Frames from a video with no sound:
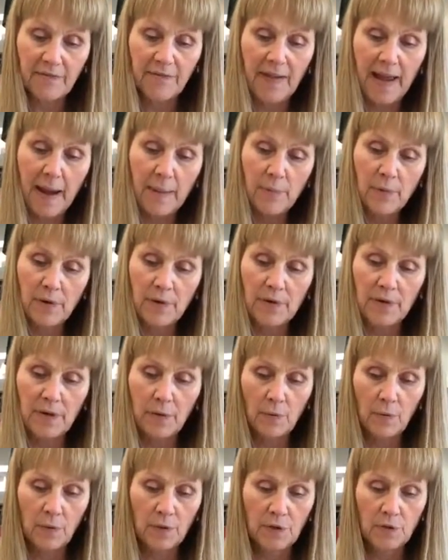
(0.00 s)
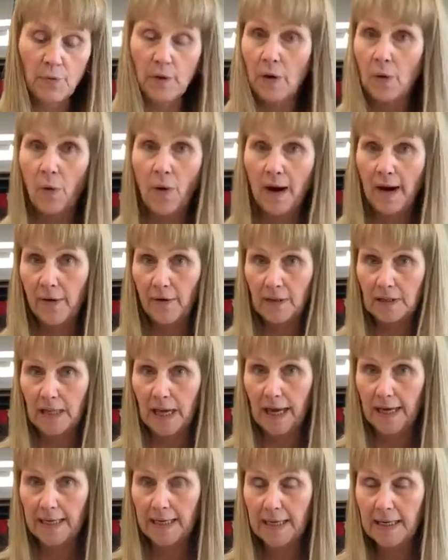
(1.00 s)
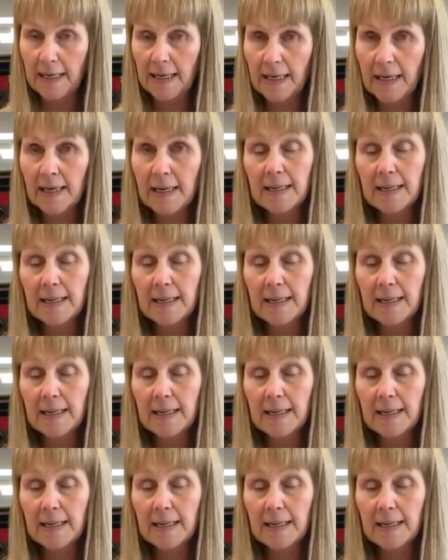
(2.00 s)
fabric that would require a lining,